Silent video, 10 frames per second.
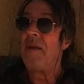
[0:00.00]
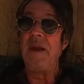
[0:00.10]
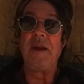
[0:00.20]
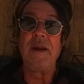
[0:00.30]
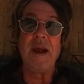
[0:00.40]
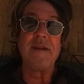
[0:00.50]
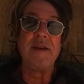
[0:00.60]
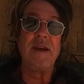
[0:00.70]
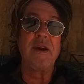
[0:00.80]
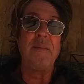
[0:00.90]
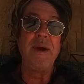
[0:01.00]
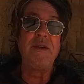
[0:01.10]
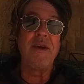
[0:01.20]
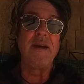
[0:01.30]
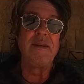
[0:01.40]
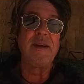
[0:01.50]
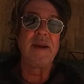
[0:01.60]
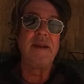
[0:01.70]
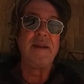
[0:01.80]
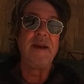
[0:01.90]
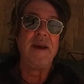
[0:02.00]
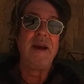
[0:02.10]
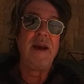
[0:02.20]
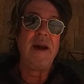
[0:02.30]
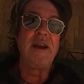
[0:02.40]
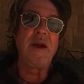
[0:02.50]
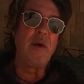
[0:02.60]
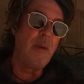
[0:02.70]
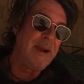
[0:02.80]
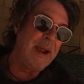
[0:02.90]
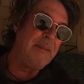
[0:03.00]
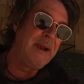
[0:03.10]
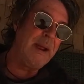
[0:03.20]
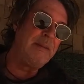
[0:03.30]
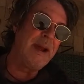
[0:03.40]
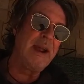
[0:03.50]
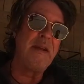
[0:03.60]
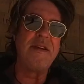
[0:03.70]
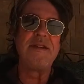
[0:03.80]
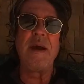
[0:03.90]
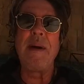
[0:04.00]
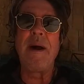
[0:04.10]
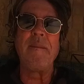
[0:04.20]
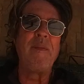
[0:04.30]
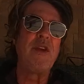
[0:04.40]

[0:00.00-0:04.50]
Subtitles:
that you connect to your computer. And I don't want to keep taking the SIM out,